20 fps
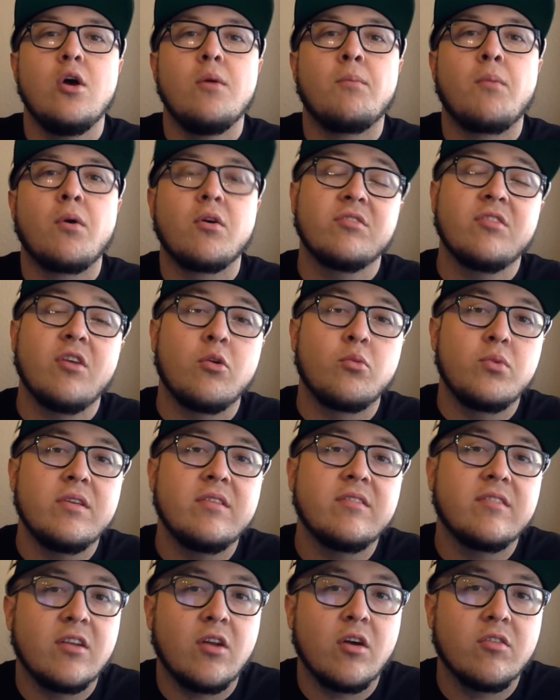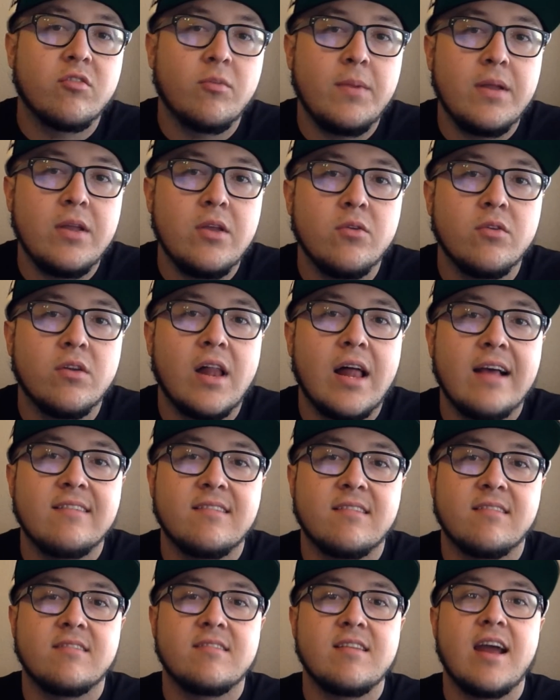Marcel Reece could also be
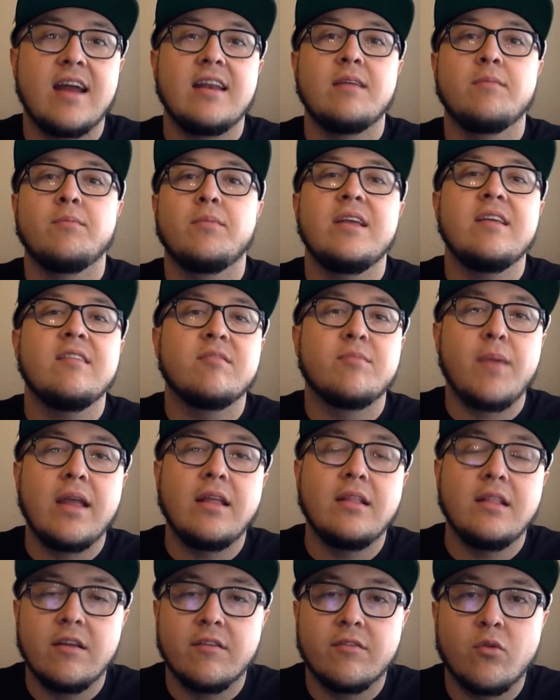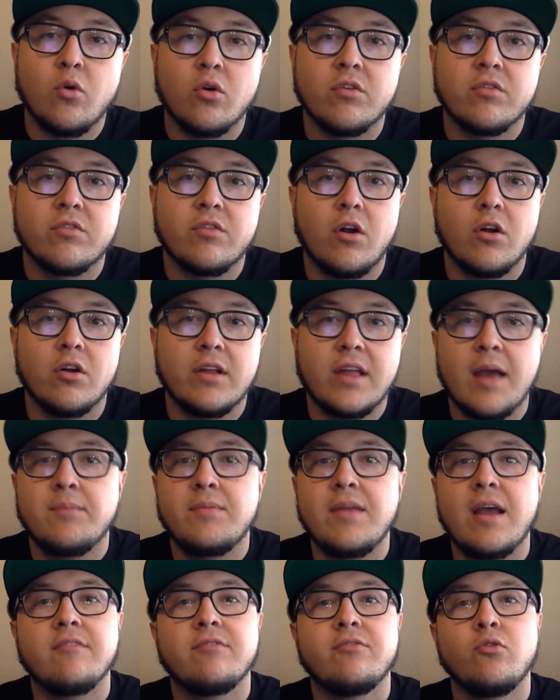utilized as a tight end, but he's mainly, of course, our
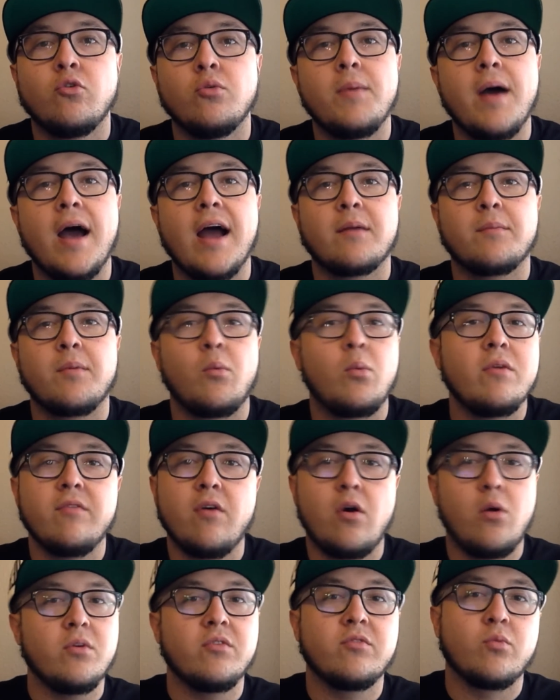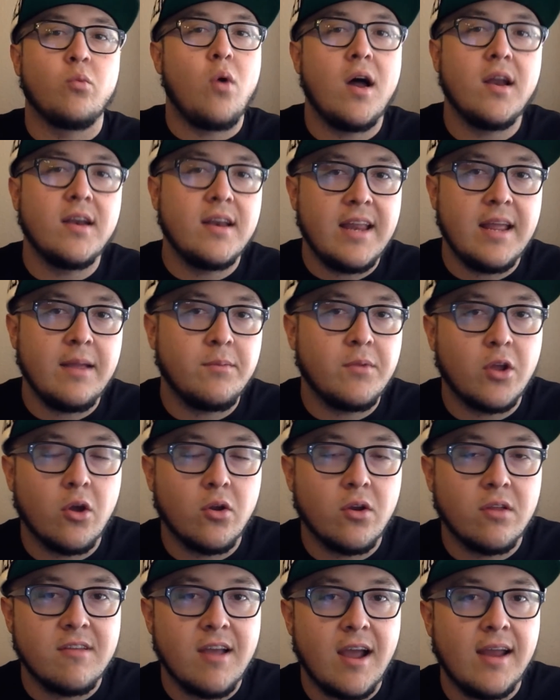kept at fullback. But we've always wanted him to go
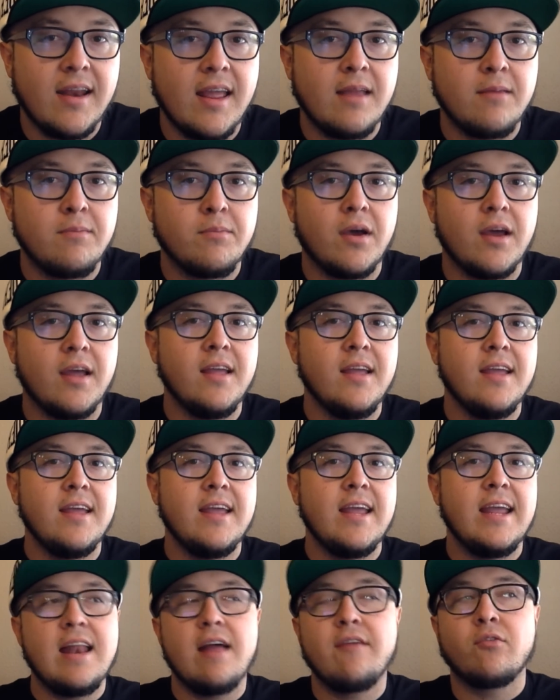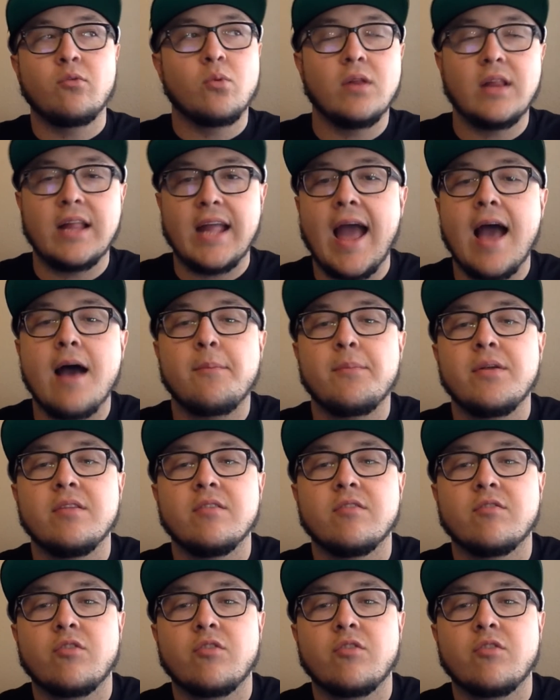to tight end, but it never really happened.